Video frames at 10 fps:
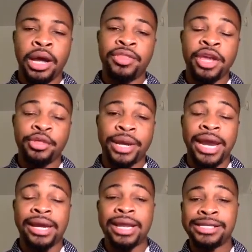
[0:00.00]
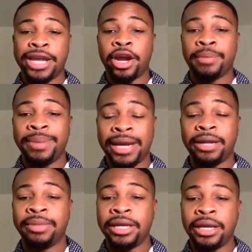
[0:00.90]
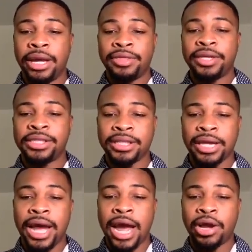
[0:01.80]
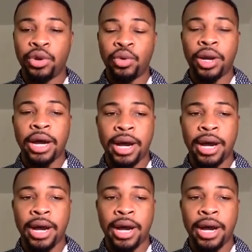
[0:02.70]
the other candidates, Eric Bieniemy. This is a guy who